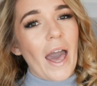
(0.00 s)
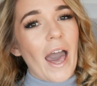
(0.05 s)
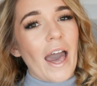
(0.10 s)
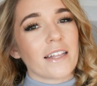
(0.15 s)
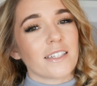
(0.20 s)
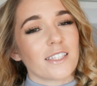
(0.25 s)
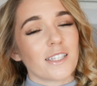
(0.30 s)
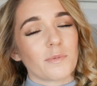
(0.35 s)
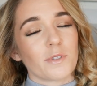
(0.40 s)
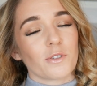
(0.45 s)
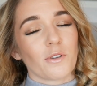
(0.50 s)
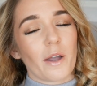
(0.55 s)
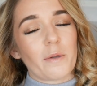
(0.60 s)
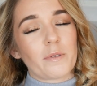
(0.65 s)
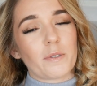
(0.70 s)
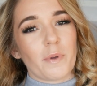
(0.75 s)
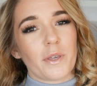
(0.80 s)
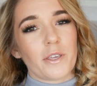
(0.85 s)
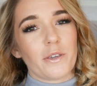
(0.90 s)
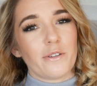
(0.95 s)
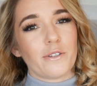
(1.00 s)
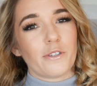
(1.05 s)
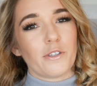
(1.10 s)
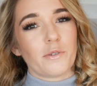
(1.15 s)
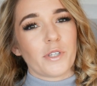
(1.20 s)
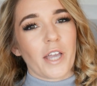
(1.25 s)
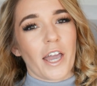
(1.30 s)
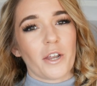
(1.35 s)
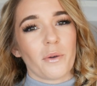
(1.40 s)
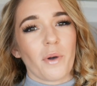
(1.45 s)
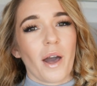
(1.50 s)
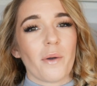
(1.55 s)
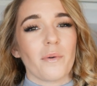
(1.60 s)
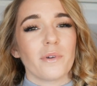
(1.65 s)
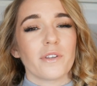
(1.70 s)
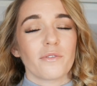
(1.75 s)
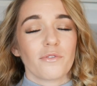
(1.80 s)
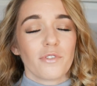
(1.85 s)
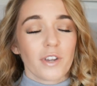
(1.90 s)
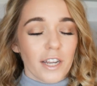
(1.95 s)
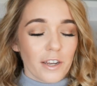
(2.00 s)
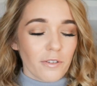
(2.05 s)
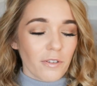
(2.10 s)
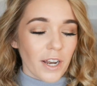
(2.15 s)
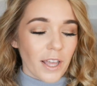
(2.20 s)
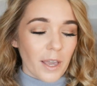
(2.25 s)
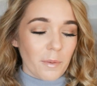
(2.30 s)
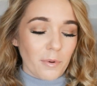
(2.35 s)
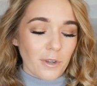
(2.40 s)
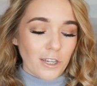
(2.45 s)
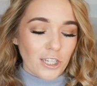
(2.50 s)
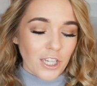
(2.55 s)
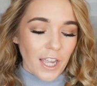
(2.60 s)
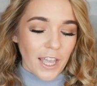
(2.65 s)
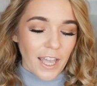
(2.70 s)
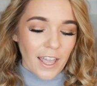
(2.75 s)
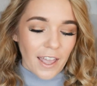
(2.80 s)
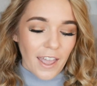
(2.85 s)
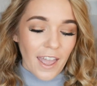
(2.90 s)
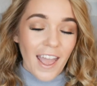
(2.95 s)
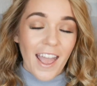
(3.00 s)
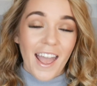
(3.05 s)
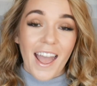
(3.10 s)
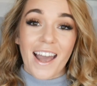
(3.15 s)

and subscribe to my YouTube channel. I would really appreciate it.